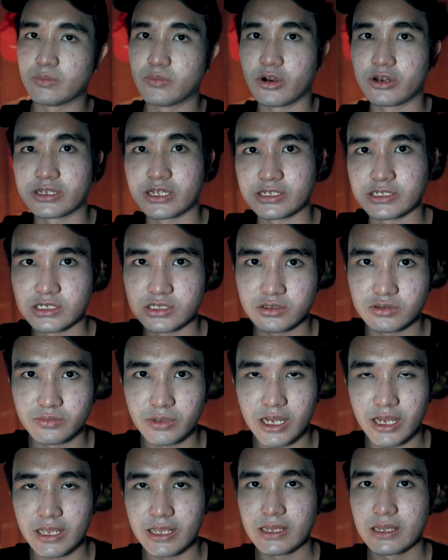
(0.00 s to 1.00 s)
more attention to
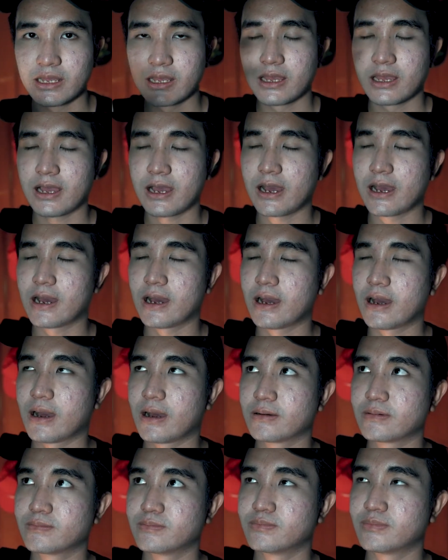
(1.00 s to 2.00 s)
my
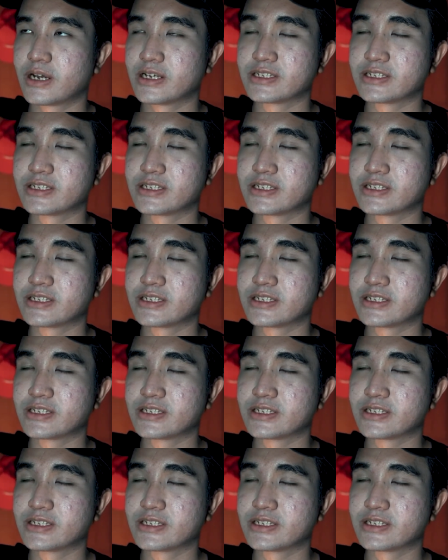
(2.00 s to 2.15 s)
my